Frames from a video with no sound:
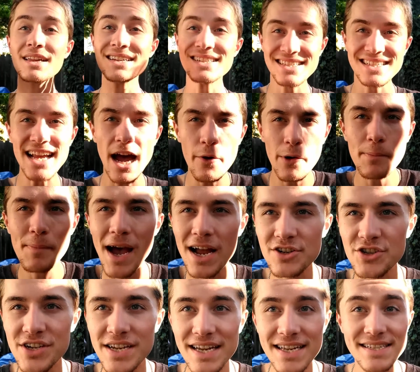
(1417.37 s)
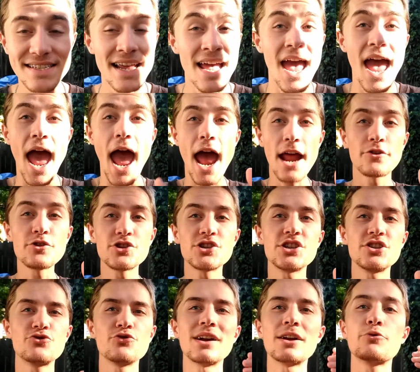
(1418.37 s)
Sour Patch Kids
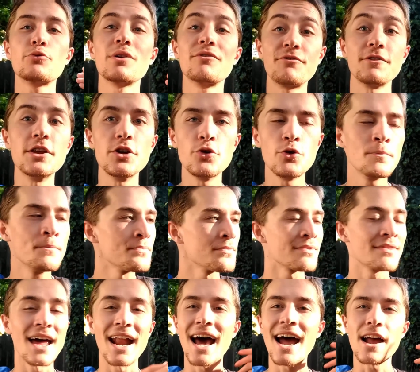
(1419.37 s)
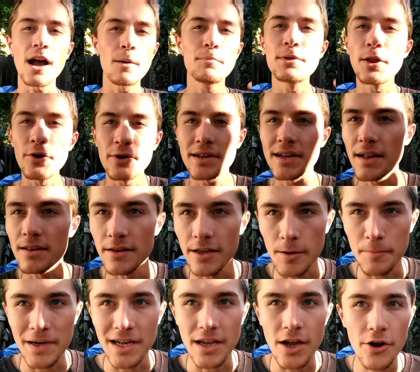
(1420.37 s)
energy drink review that I uploaded a
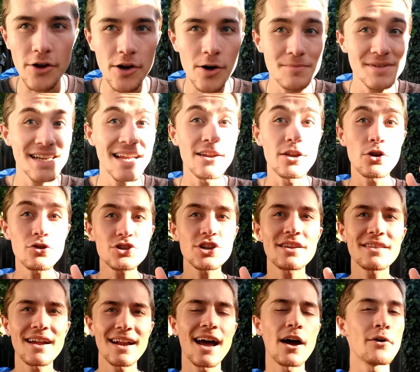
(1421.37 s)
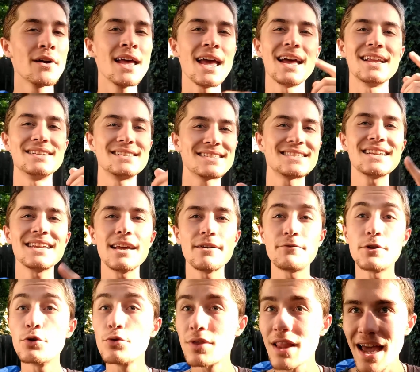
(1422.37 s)
little bit ago, you know what I'm saying? Go check that out and see
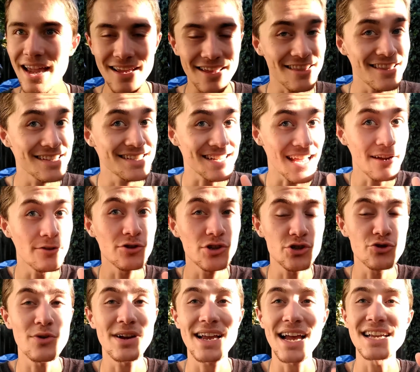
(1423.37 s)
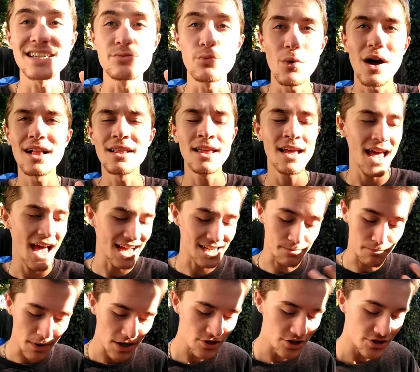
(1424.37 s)
if you like this energy drink as well,
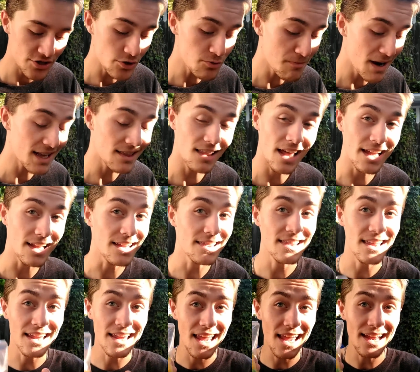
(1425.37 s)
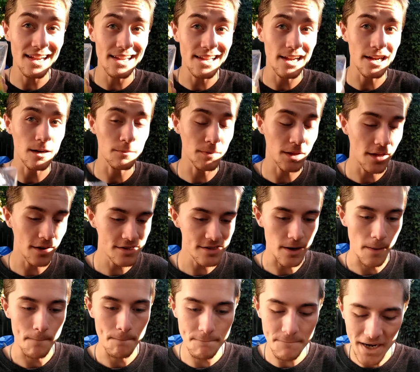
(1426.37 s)
as much as you might like the candy you're gonna play on.
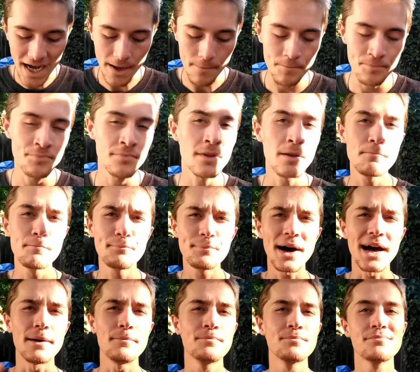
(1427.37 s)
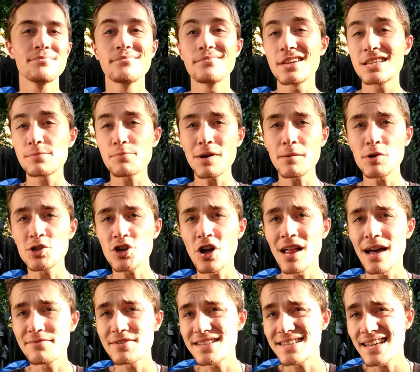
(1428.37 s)
So, but, that's pretty much all
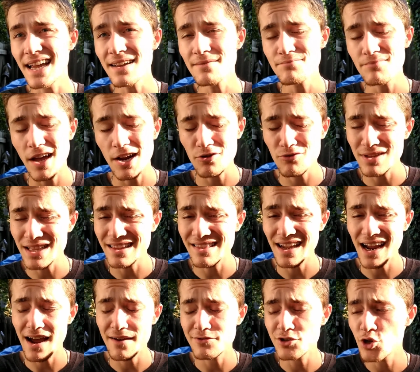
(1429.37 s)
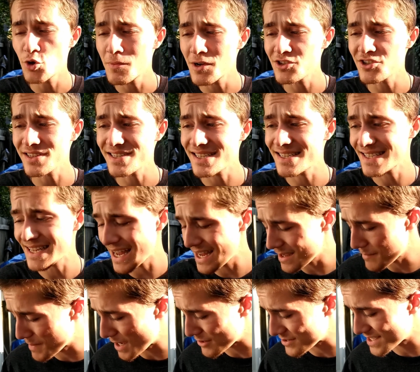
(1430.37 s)
I have to say. I don't really think I have too much else to say
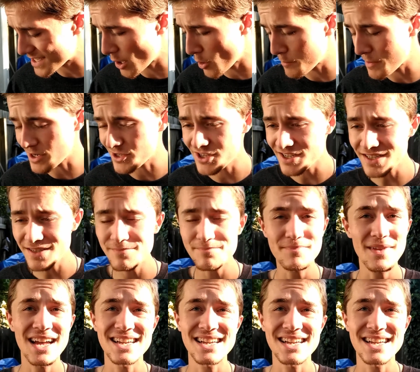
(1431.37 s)
about Sour Patch Kids.